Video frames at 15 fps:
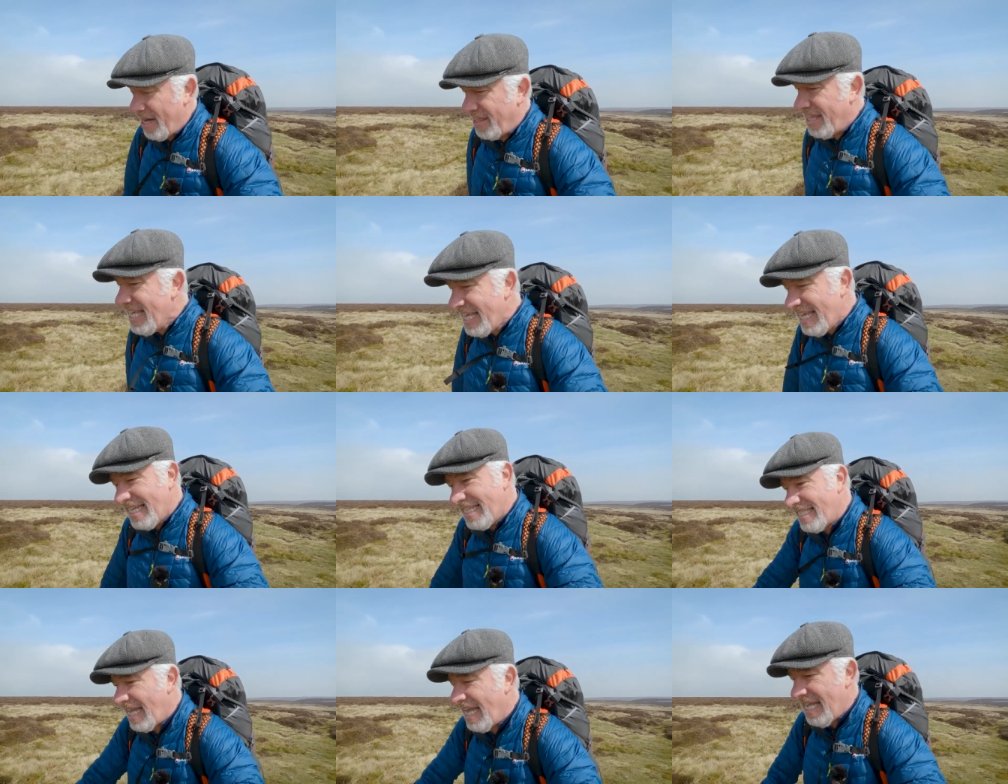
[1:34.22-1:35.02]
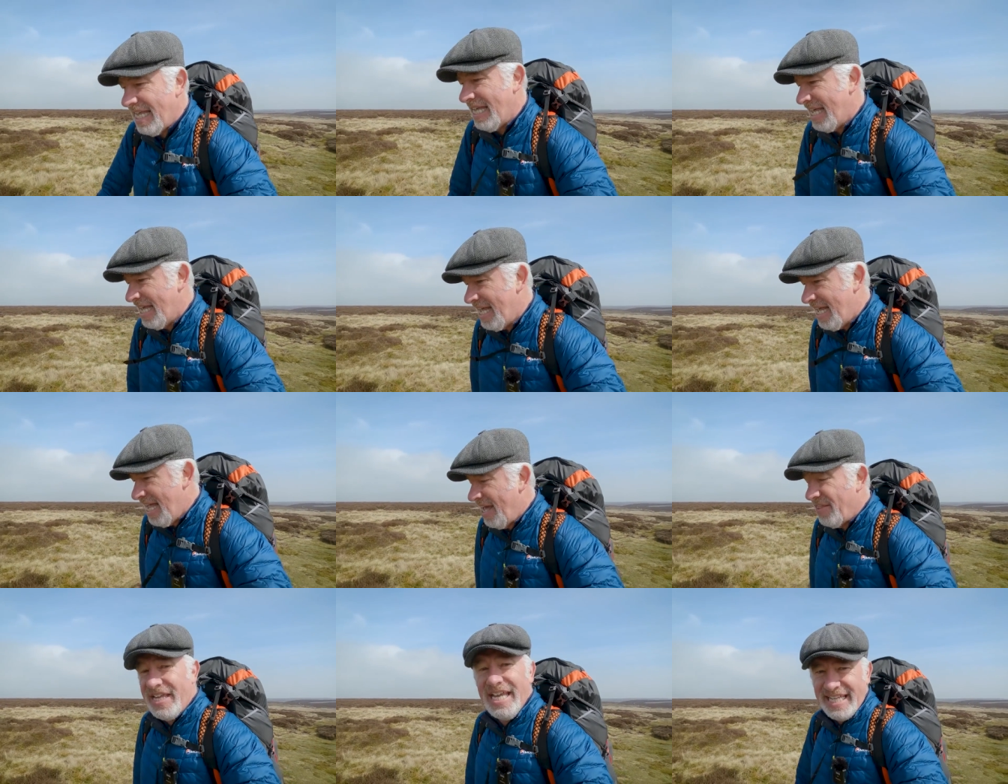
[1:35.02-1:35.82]
I think it's, I
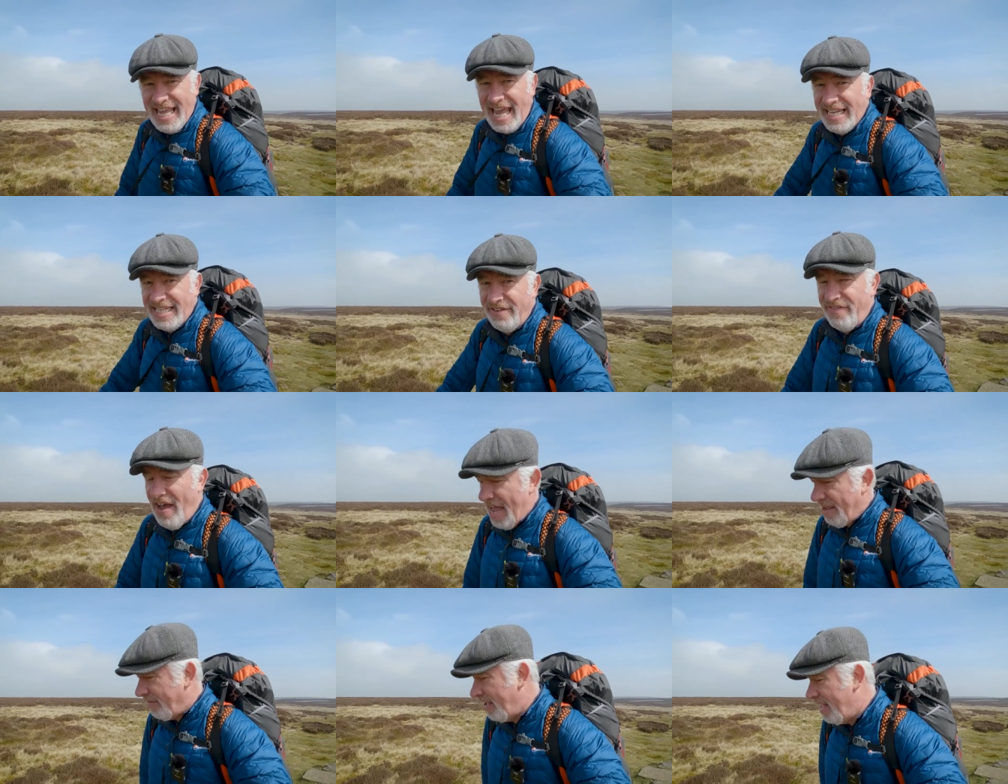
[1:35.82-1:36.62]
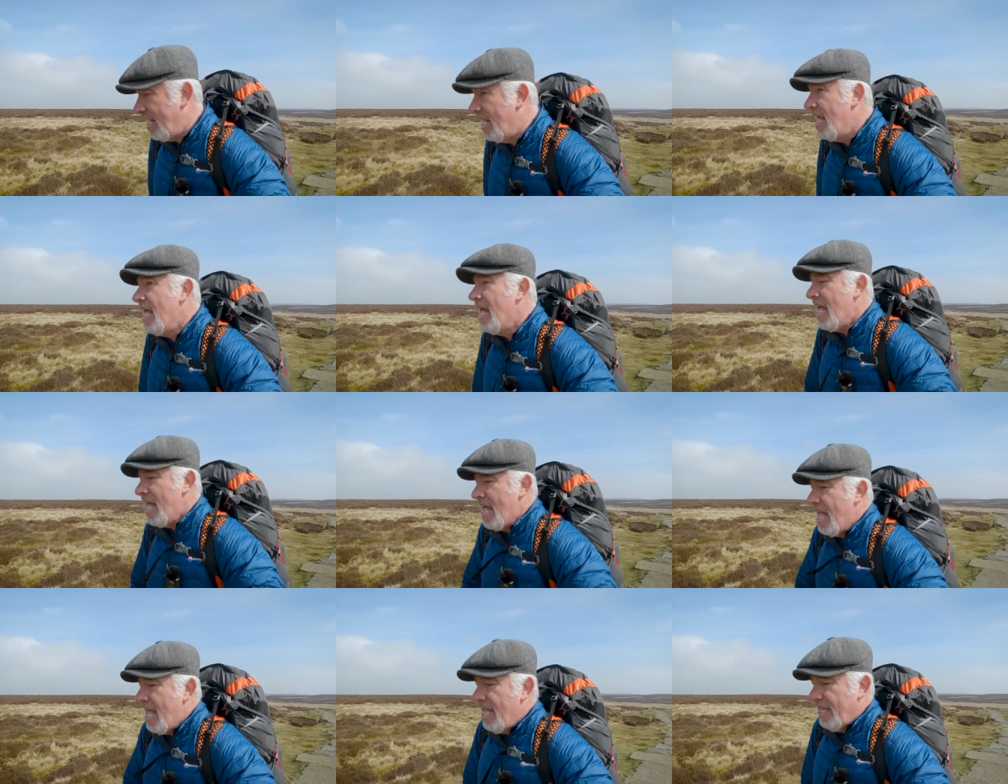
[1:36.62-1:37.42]
think it's eighty-five.
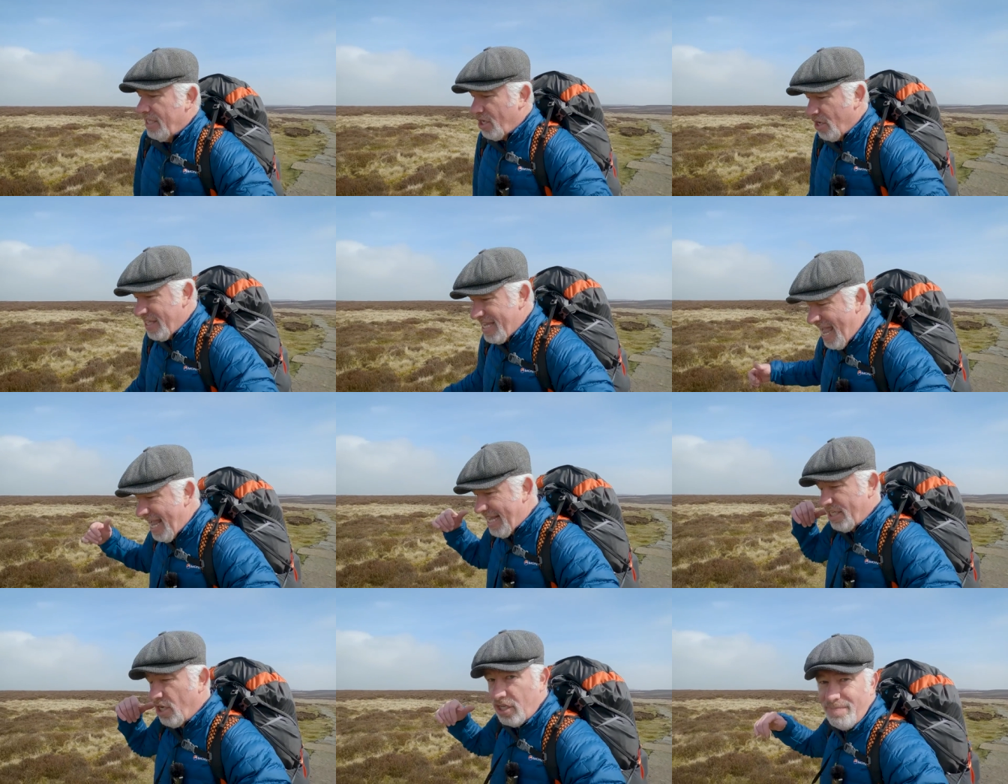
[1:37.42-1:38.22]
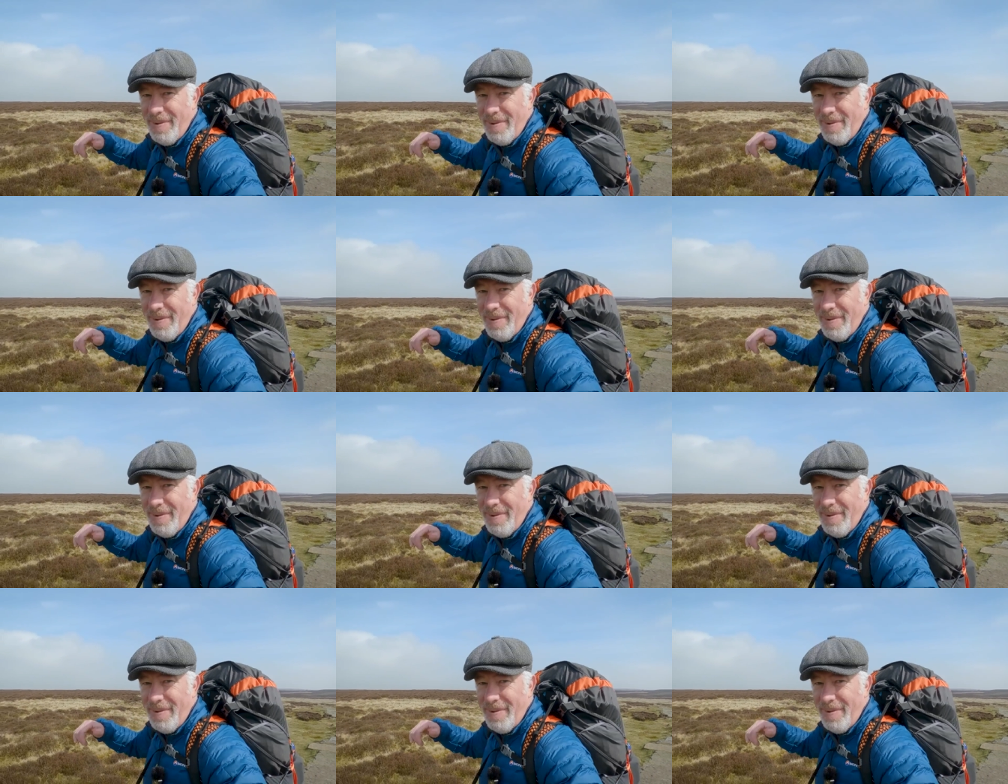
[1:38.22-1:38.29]
So the Exos